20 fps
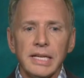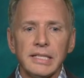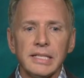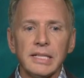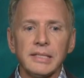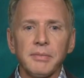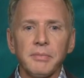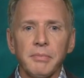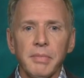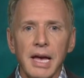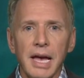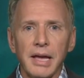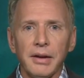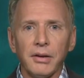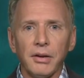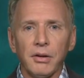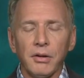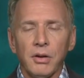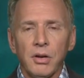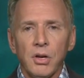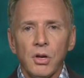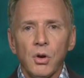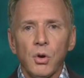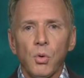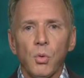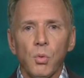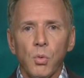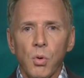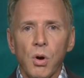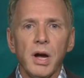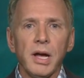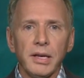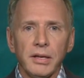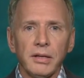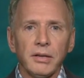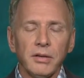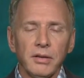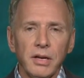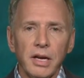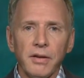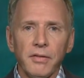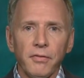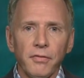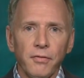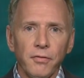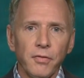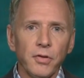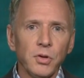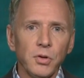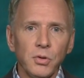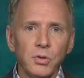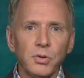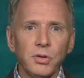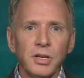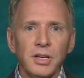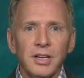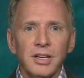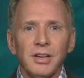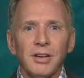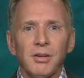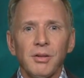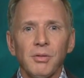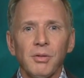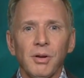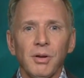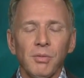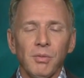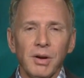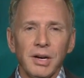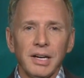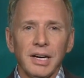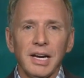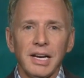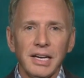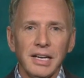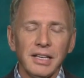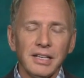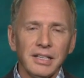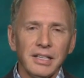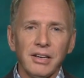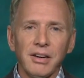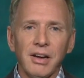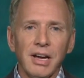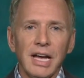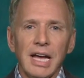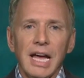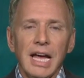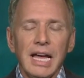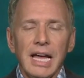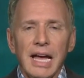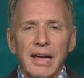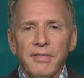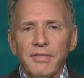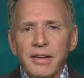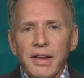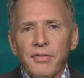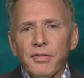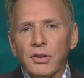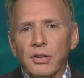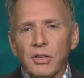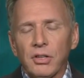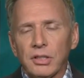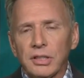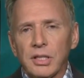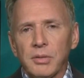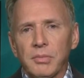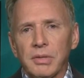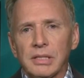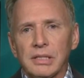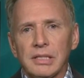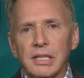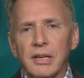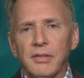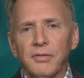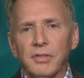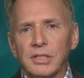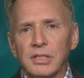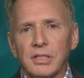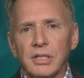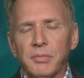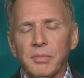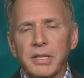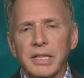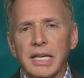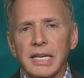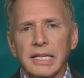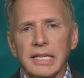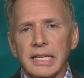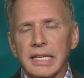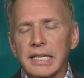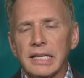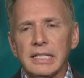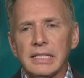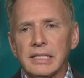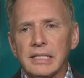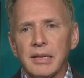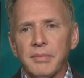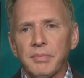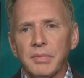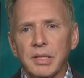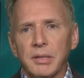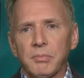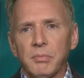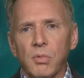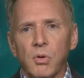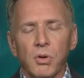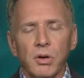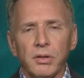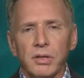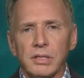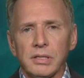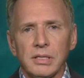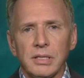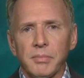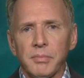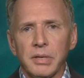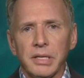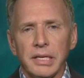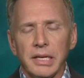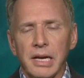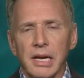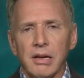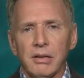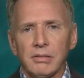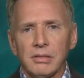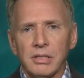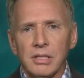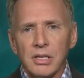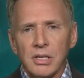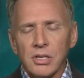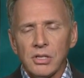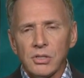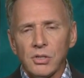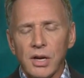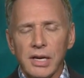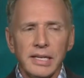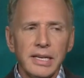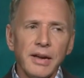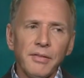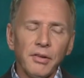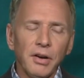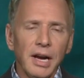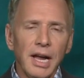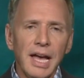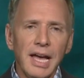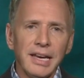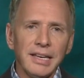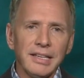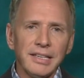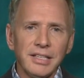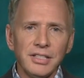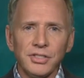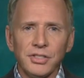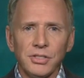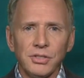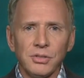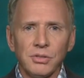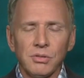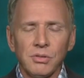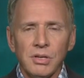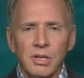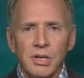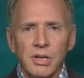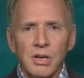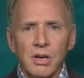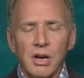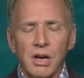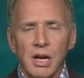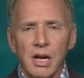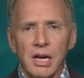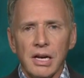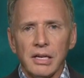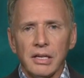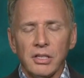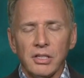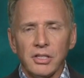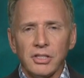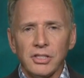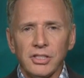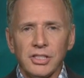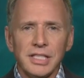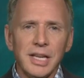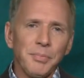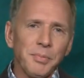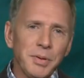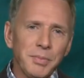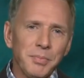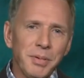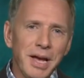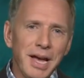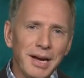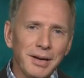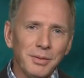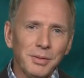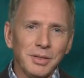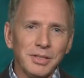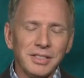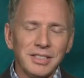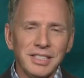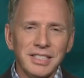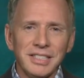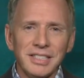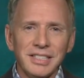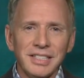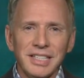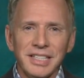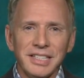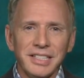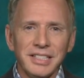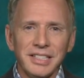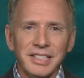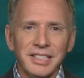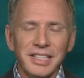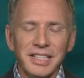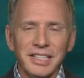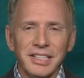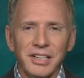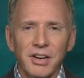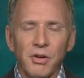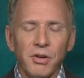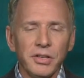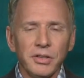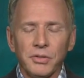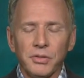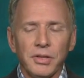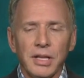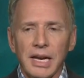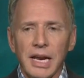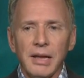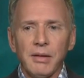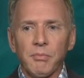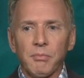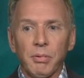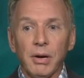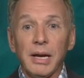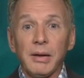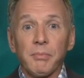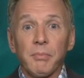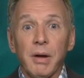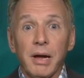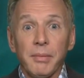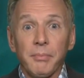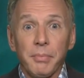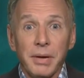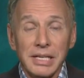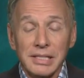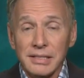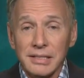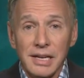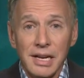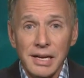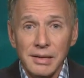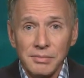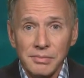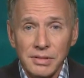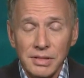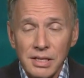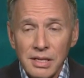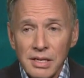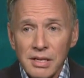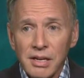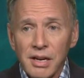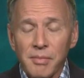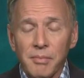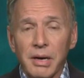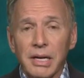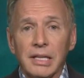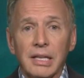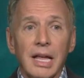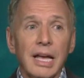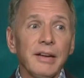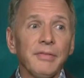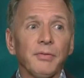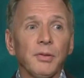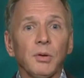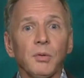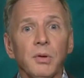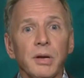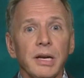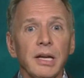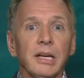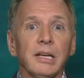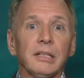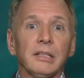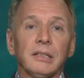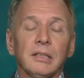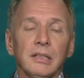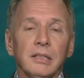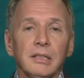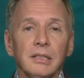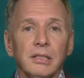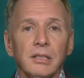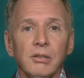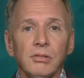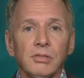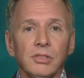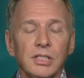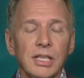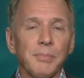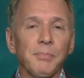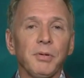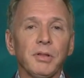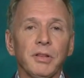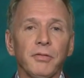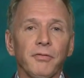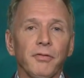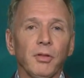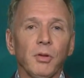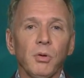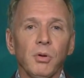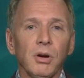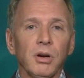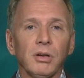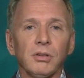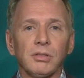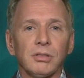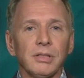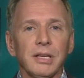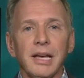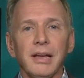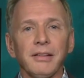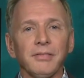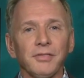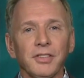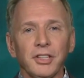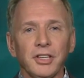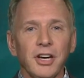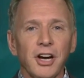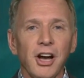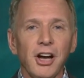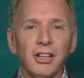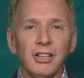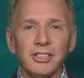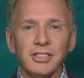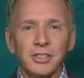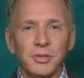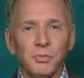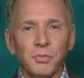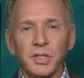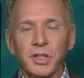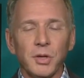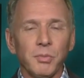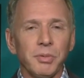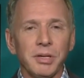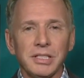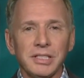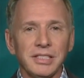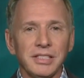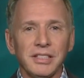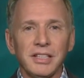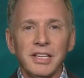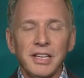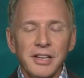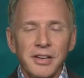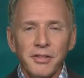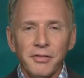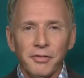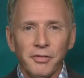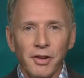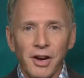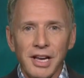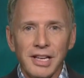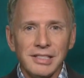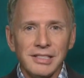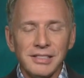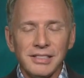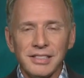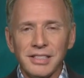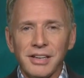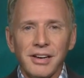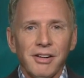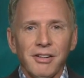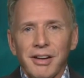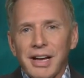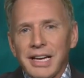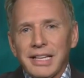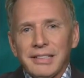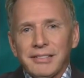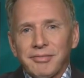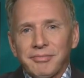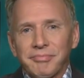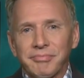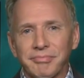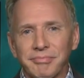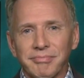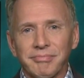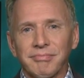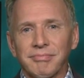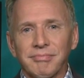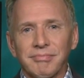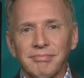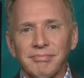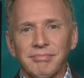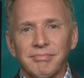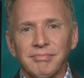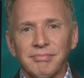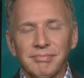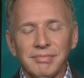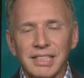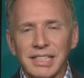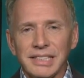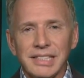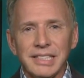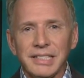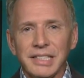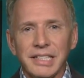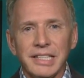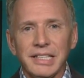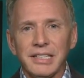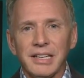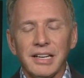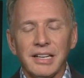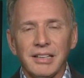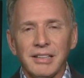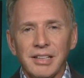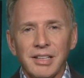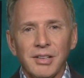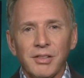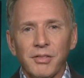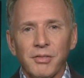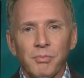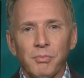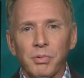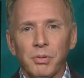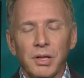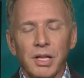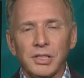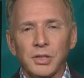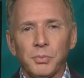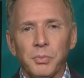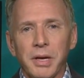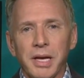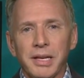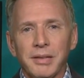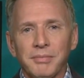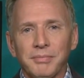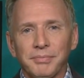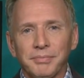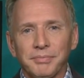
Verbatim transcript: it doesn't matter what kind of food or what kind of you know I, i've never looked at myself as someone that needed something more than somebody else so i never had an issue uh, stepping backwards and, and, and going through that. I, probably my best times of my life were when I, you know, slept on the floor. It was after college and wow. with a bunch yeah. of yeah. friends. You know, I, that's I perspective. Need a, yeah. plush bed.